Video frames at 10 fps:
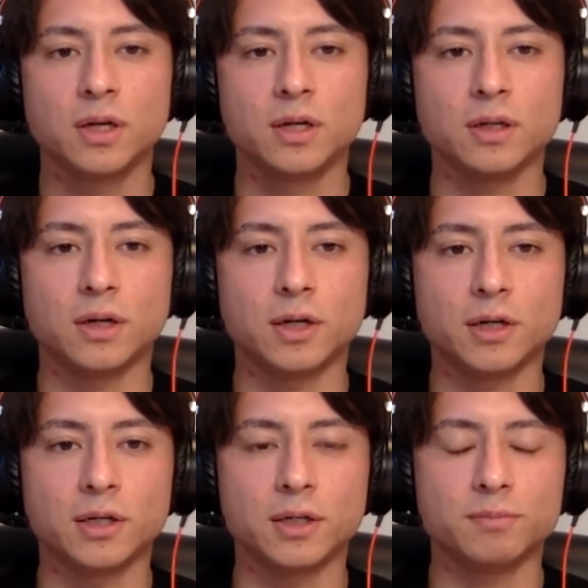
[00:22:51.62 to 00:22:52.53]

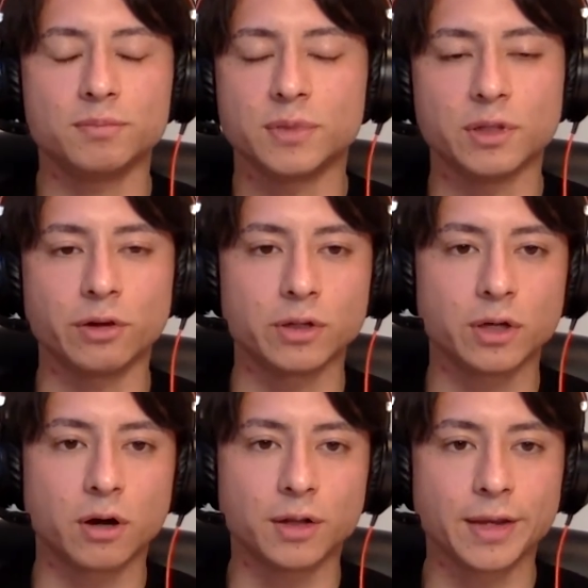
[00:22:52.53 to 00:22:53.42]
literally
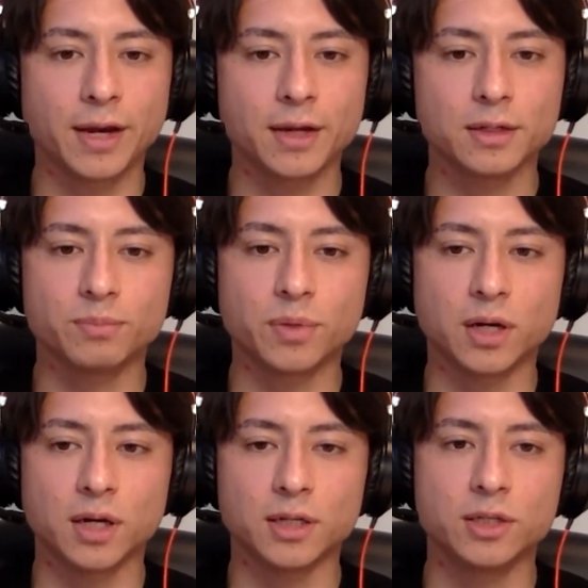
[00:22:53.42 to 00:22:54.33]
called that.
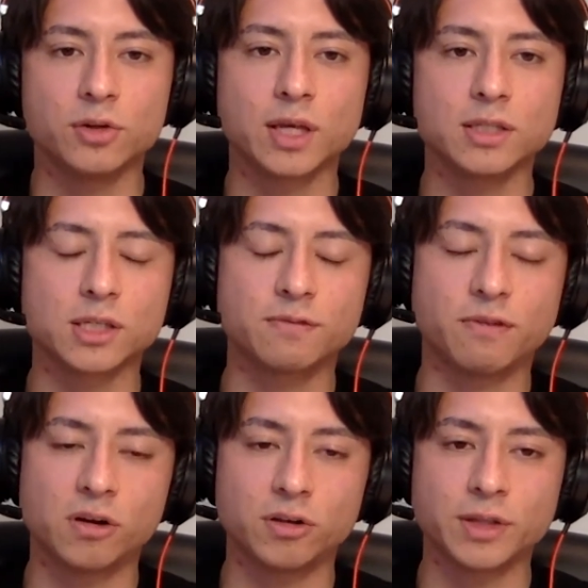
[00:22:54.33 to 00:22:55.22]
But you can just
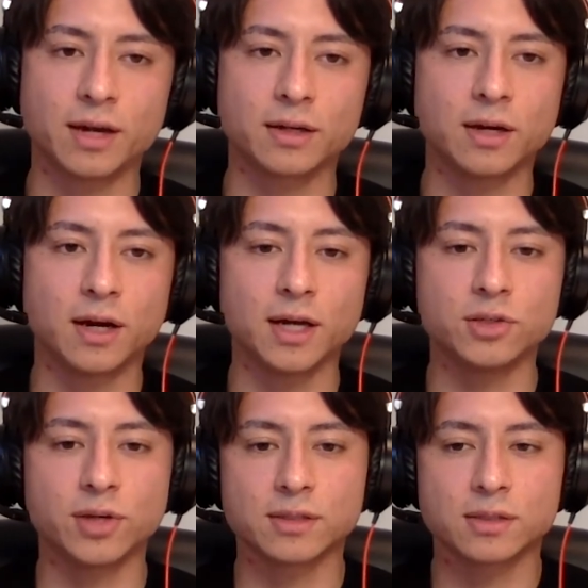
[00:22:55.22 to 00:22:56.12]
follow that guide
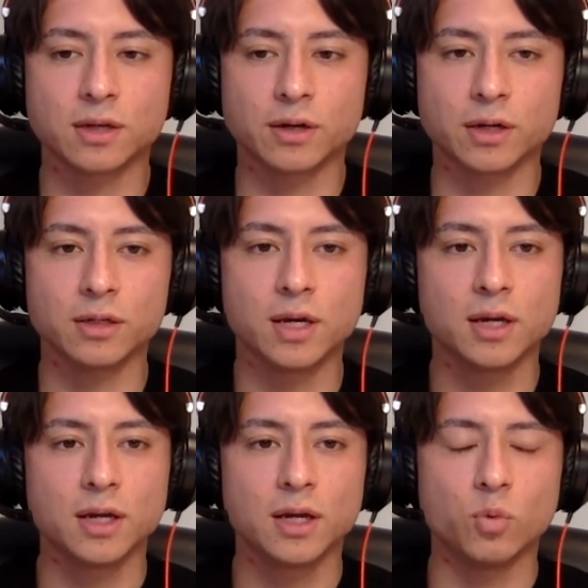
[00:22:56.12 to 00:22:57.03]
to get started
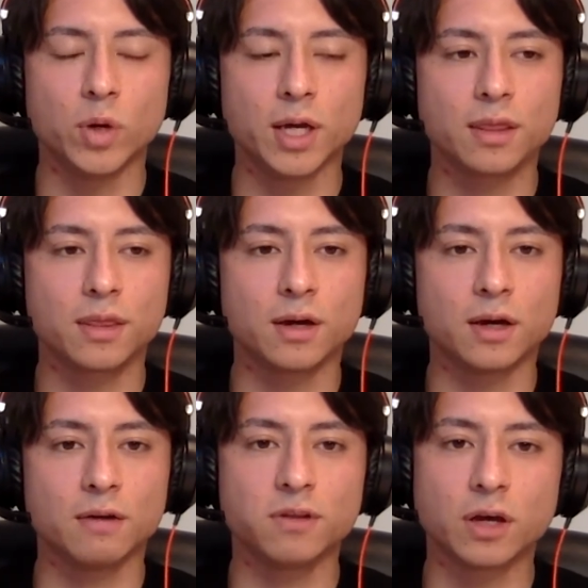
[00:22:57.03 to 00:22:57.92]
with
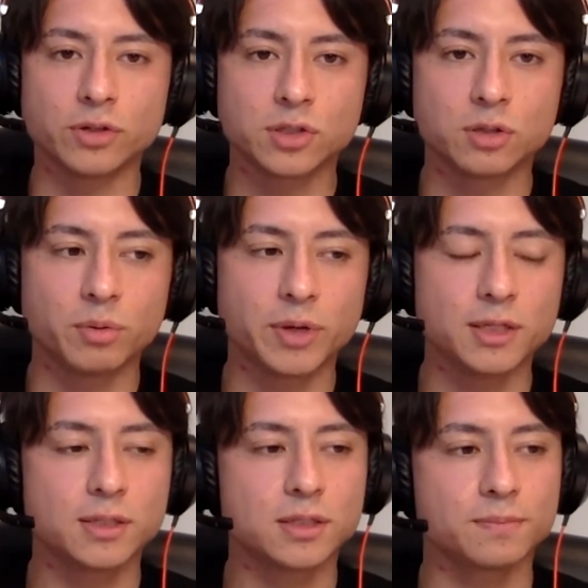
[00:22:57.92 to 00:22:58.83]
Flutter and
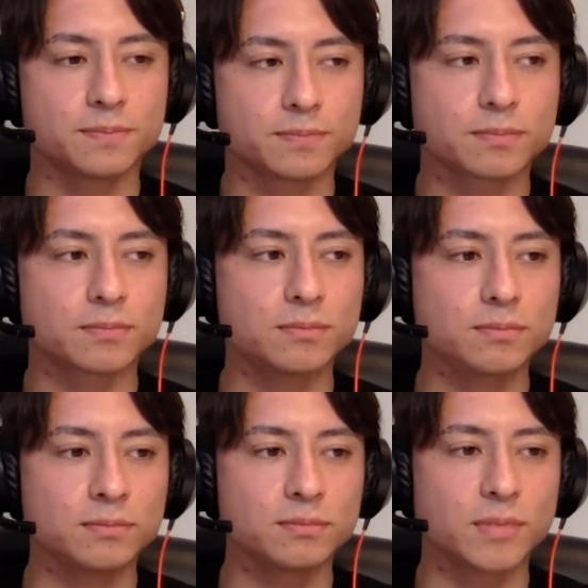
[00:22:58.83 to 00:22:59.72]
Supabase.
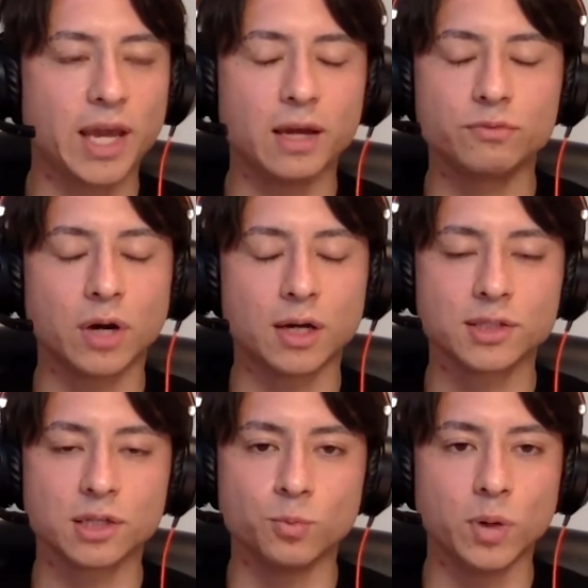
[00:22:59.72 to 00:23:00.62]
It
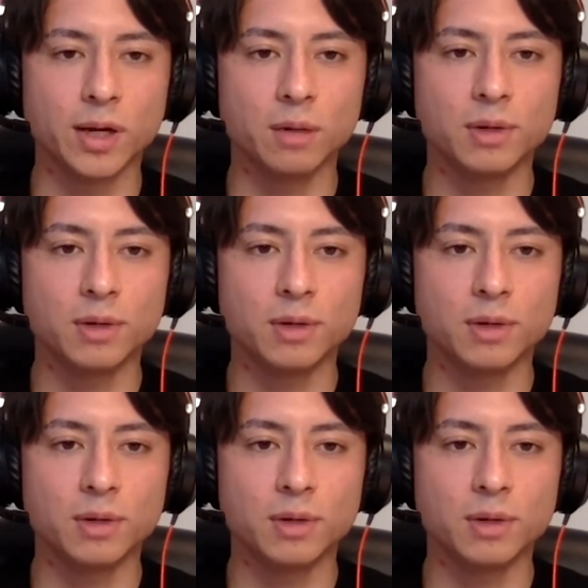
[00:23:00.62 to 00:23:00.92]
runs on web,